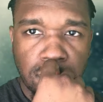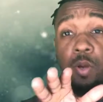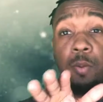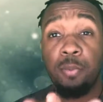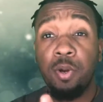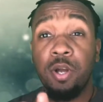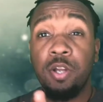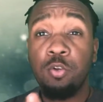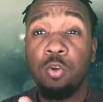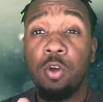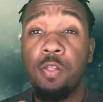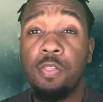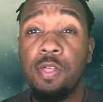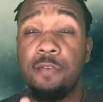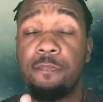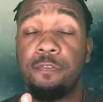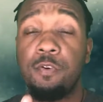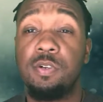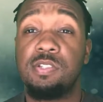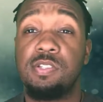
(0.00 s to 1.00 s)
Ponder on
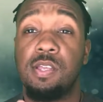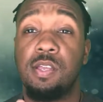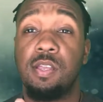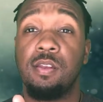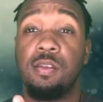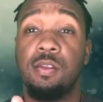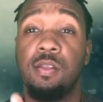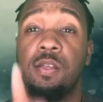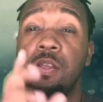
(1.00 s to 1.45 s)
that for a second.